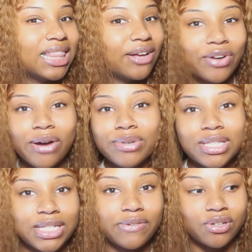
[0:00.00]
I love when I
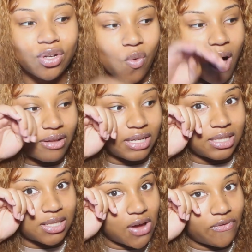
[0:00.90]
receive good
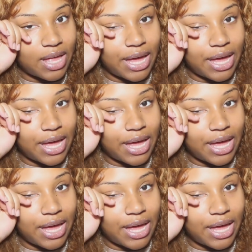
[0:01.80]
quality stuff.